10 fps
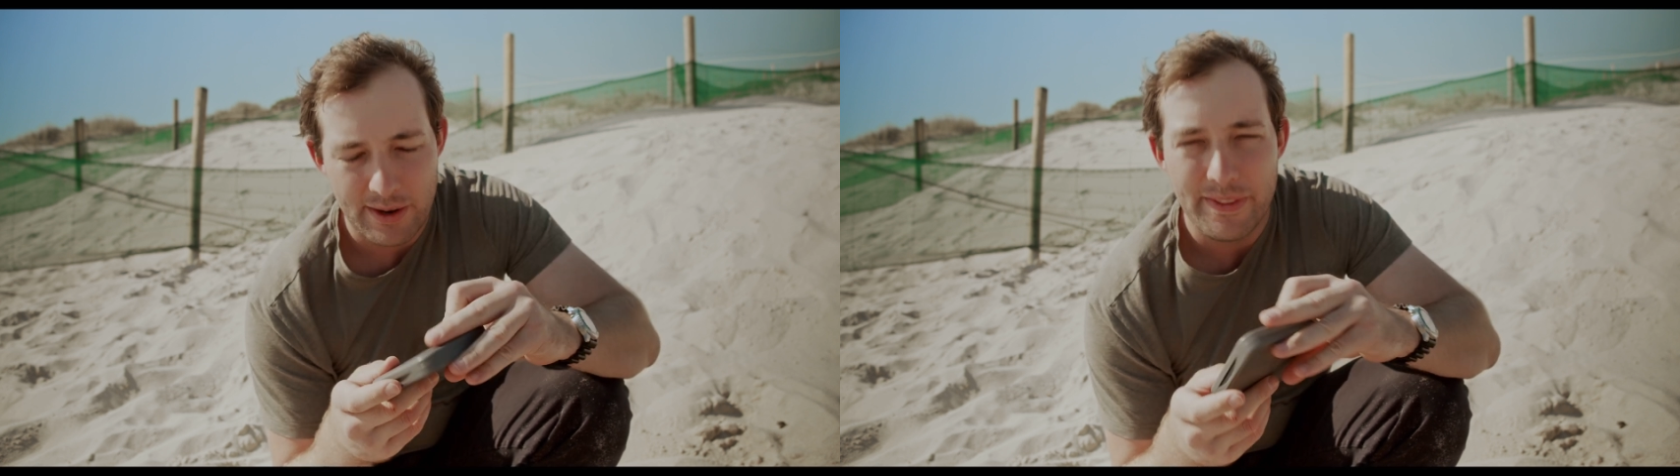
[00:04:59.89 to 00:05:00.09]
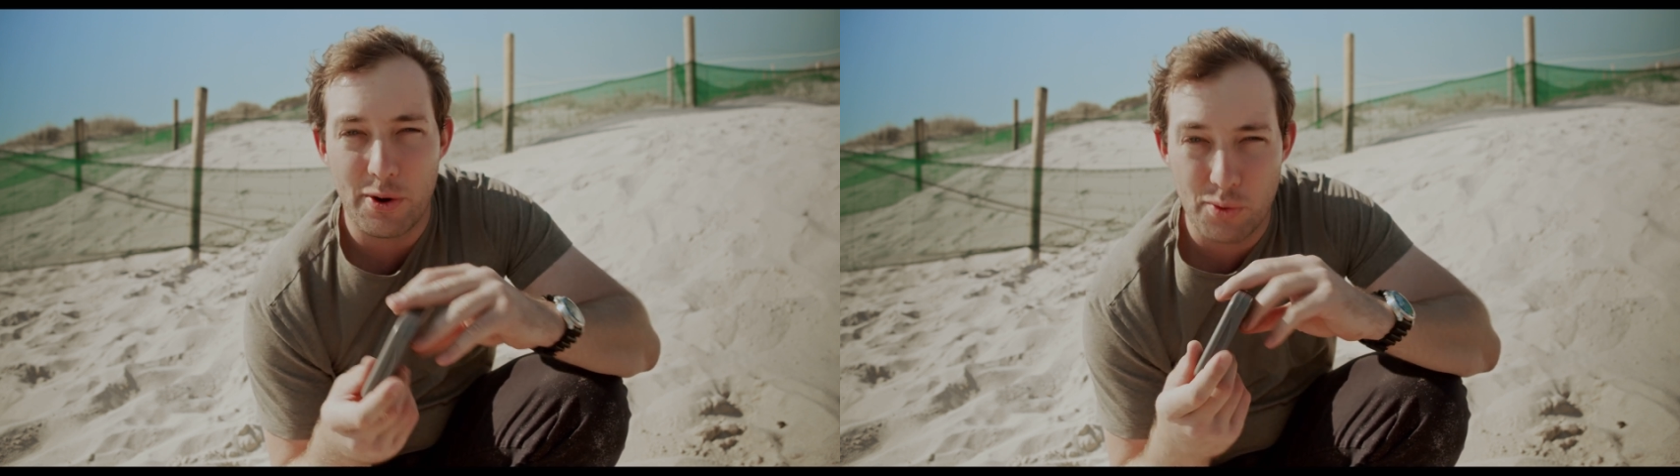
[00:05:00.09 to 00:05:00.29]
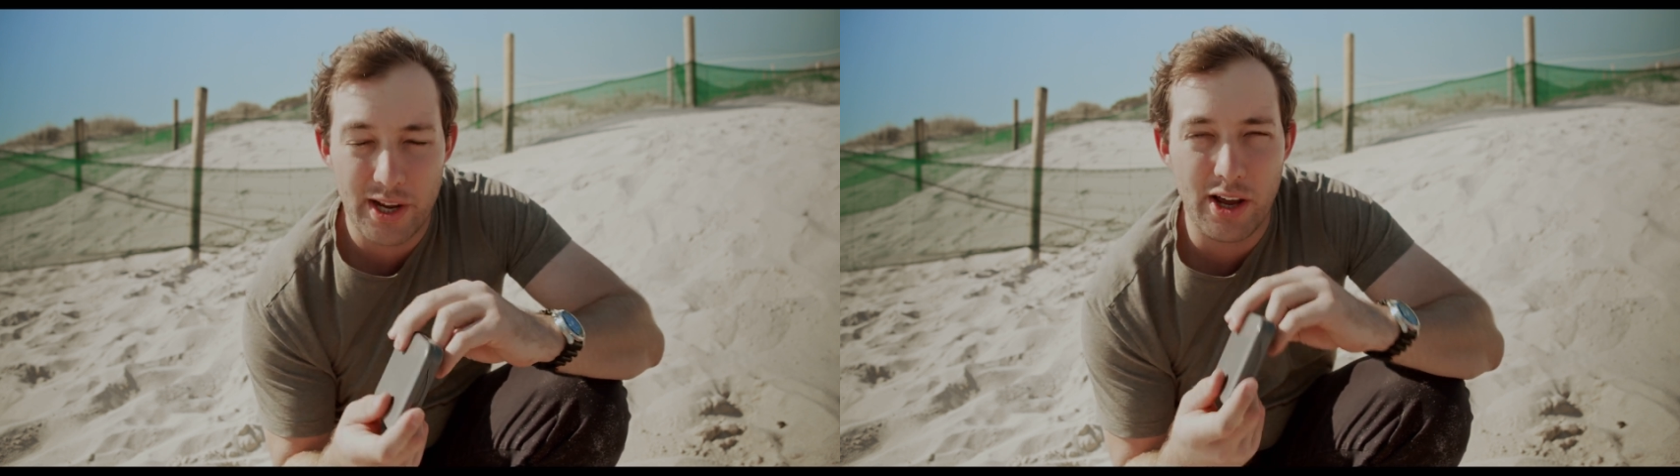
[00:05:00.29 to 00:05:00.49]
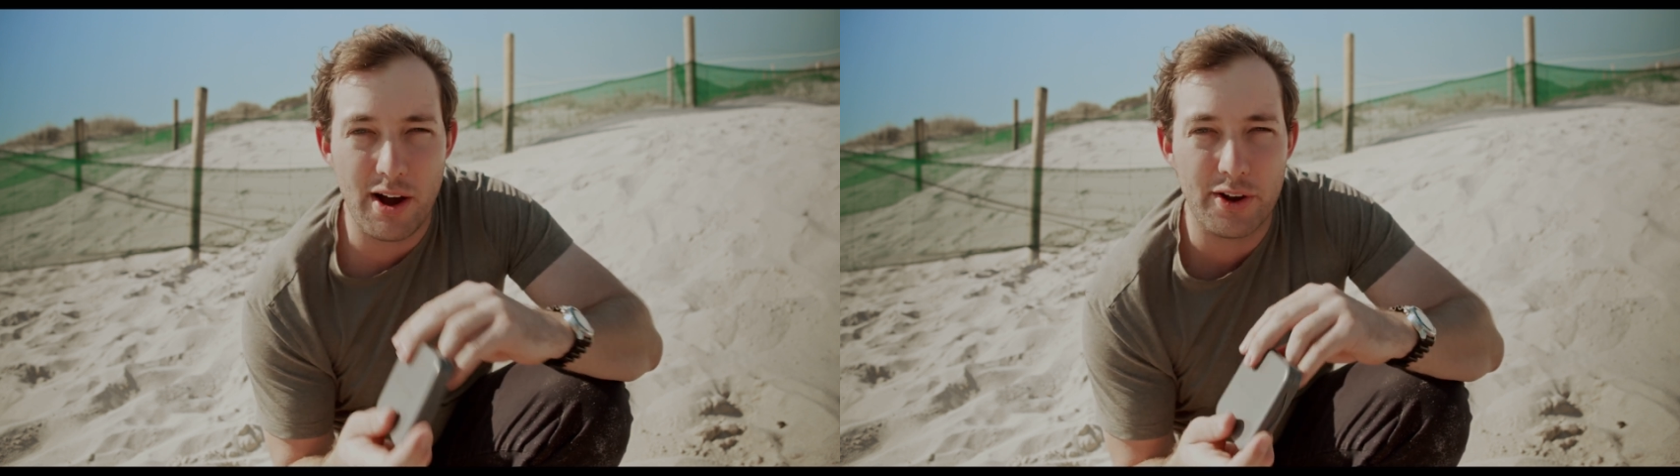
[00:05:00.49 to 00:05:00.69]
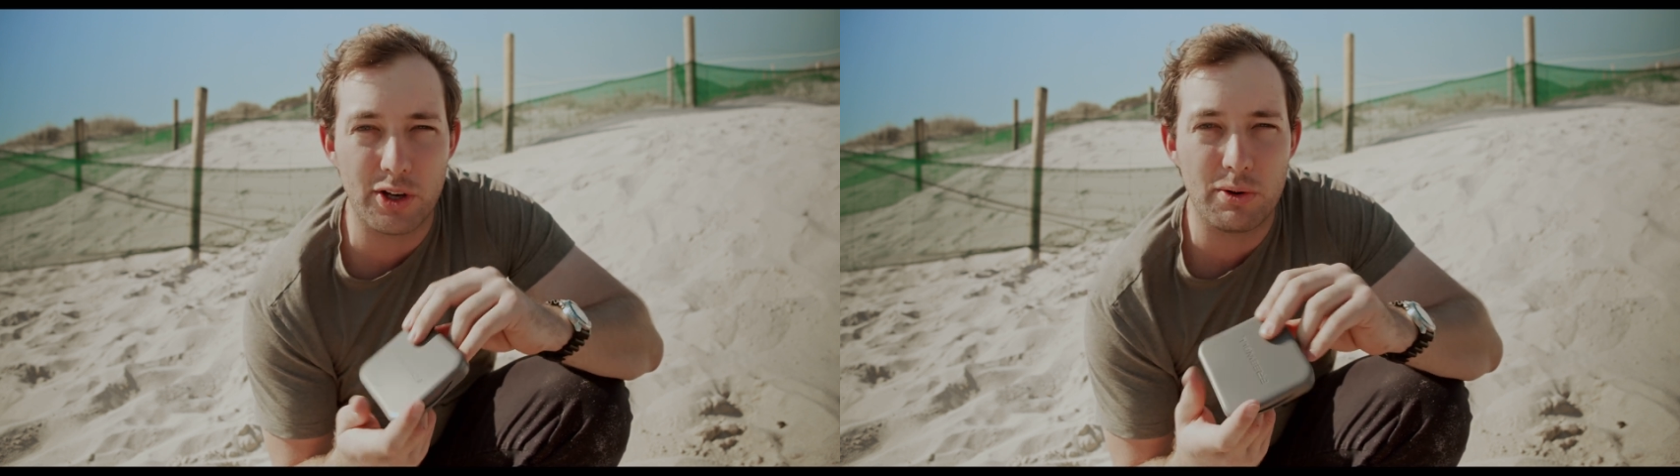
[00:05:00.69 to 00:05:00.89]
They really
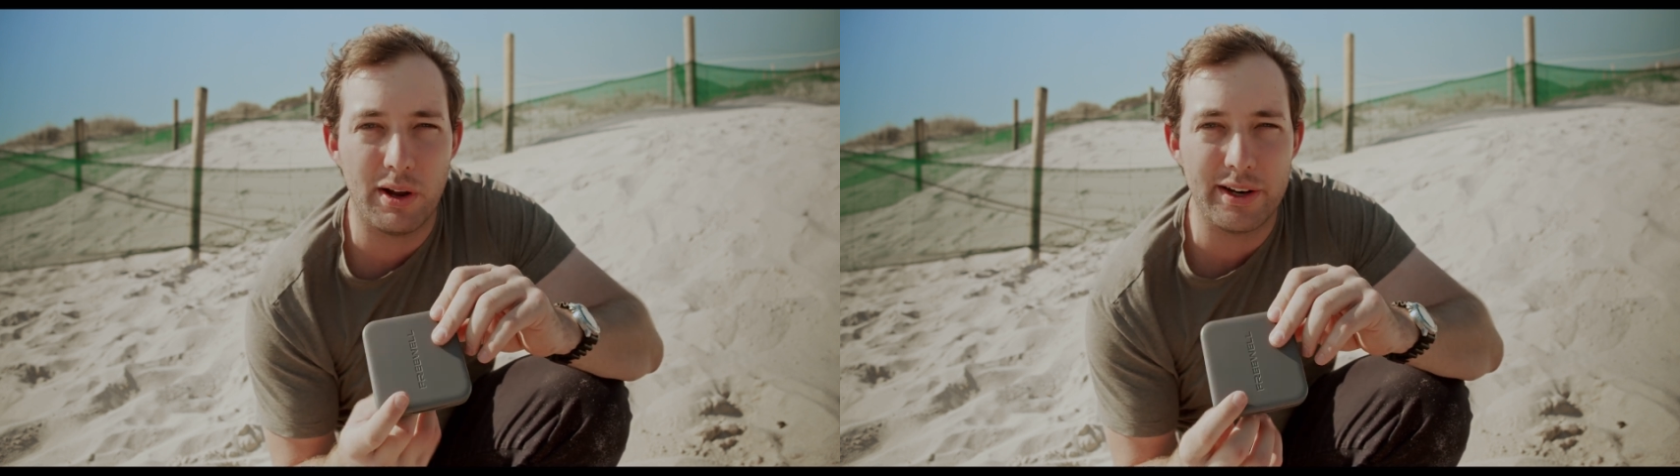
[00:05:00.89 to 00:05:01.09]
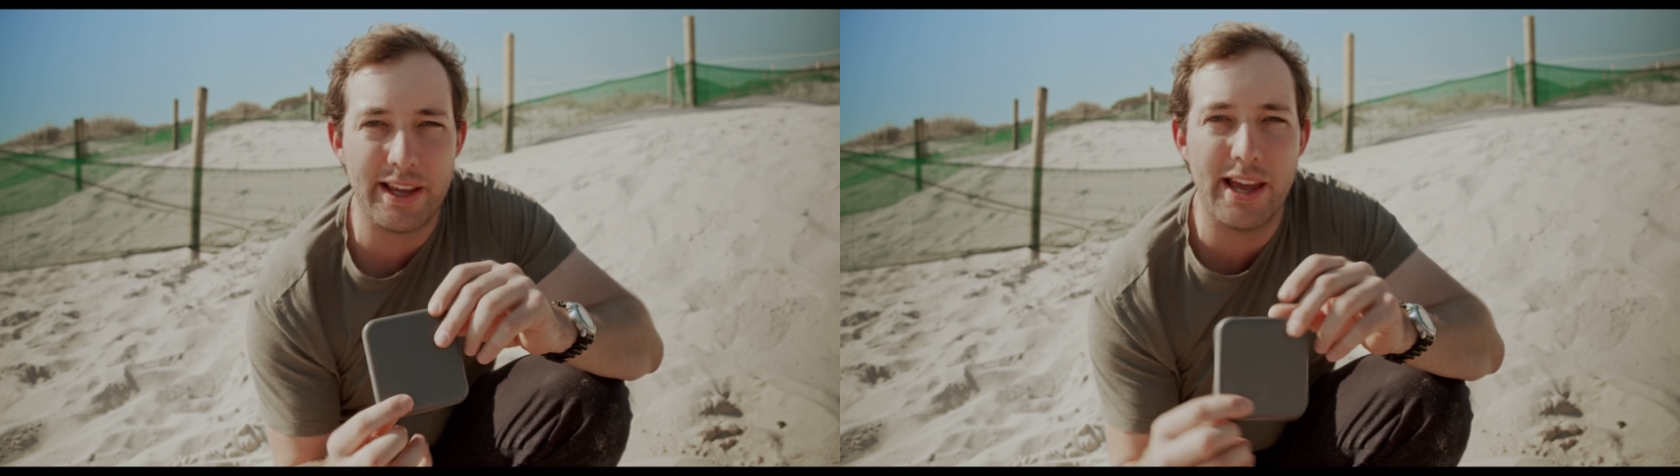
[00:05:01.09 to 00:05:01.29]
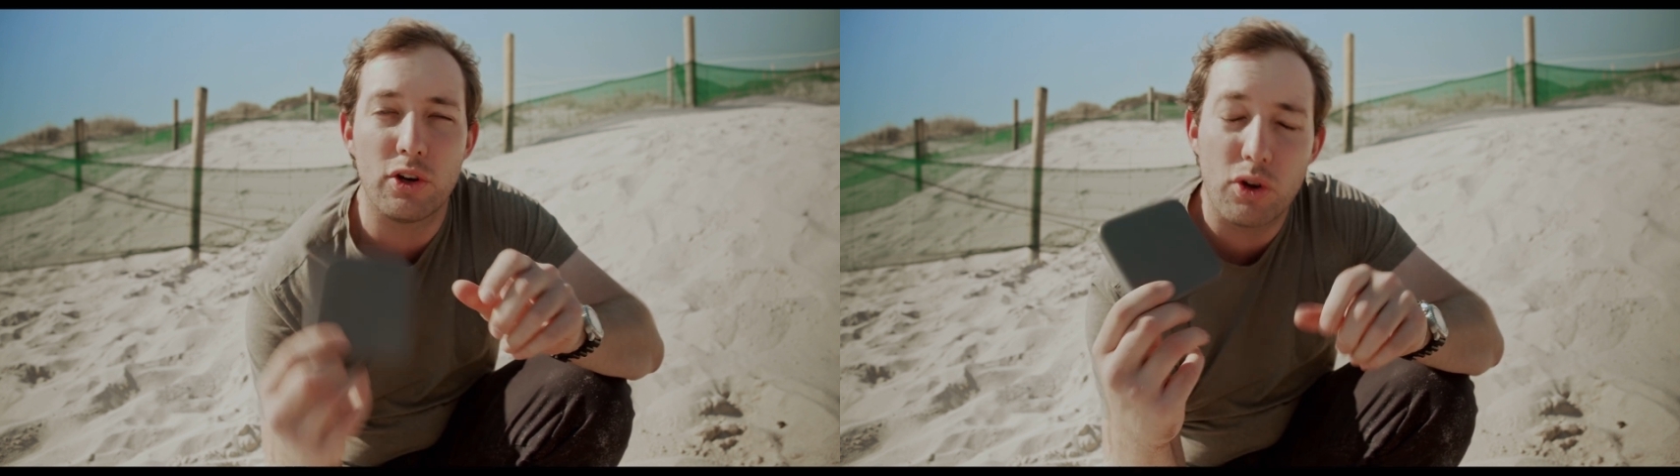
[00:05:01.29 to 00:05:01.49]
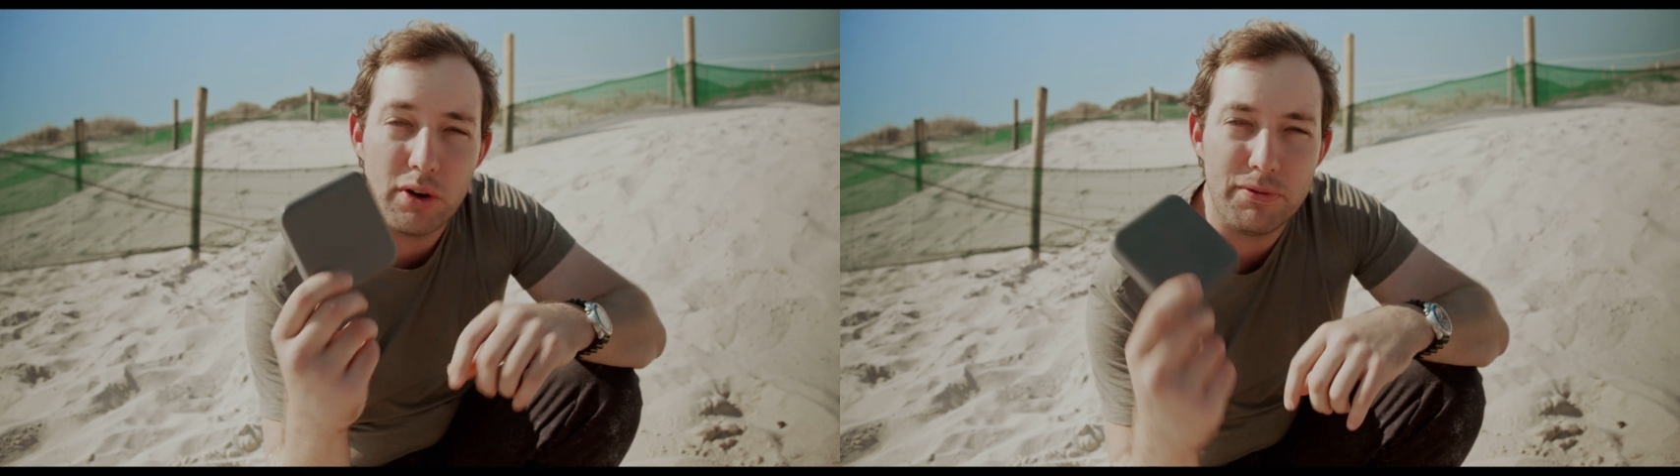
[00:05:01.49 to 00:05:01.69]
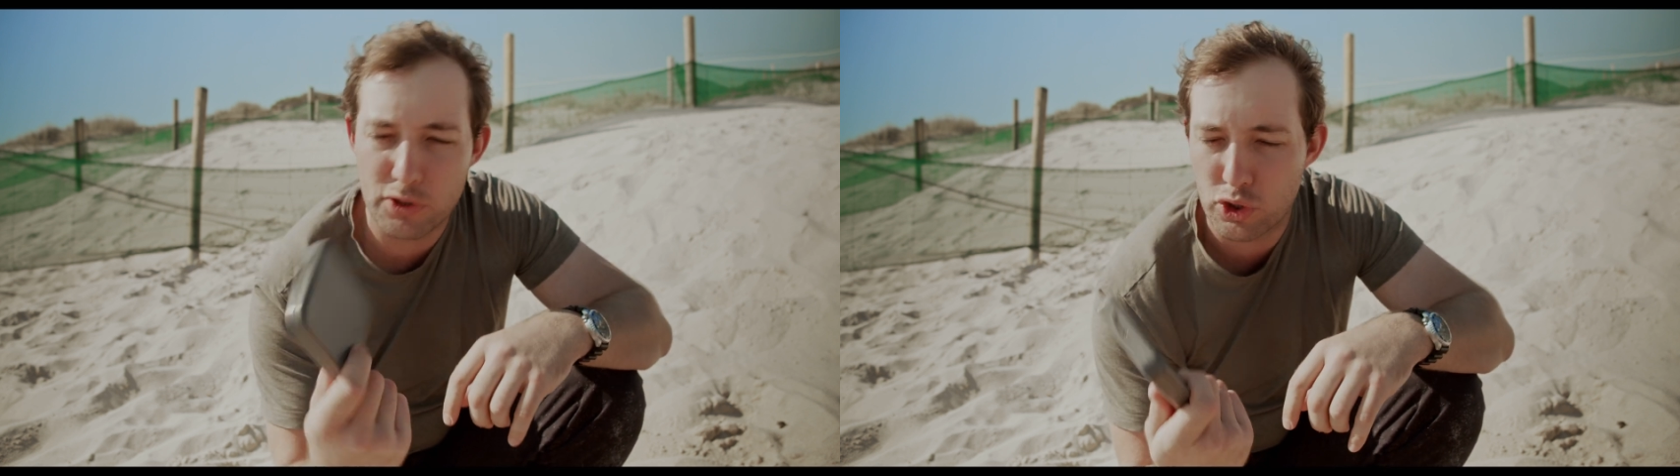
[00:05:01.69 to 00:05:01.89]
are good quality and good for